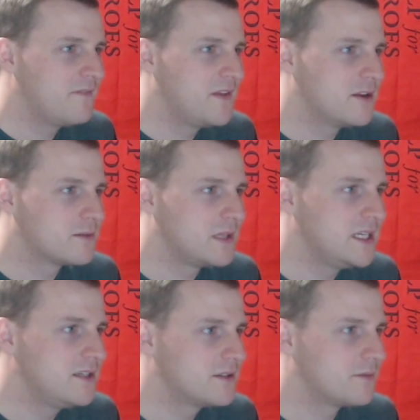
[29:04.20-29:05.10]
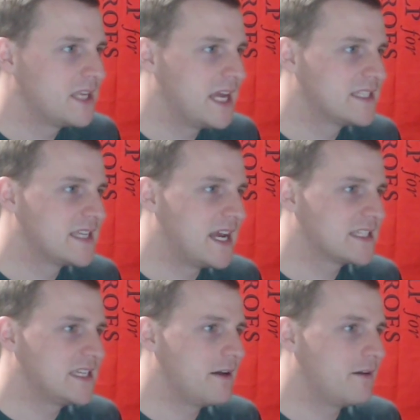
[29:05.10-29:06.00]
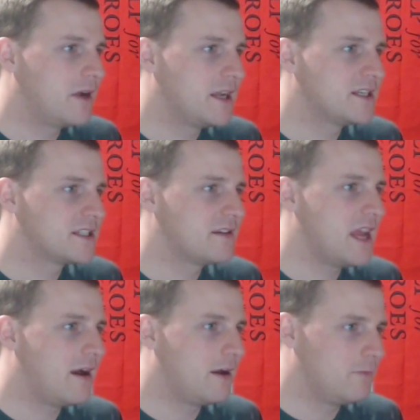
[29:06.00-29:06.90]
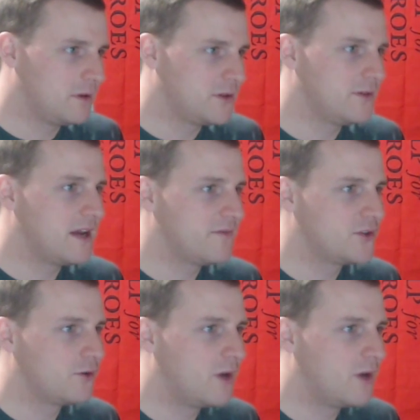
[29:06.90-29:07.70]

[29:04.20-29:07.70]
videos, please do some on the Anzacs. Yeah, I will do that for sure.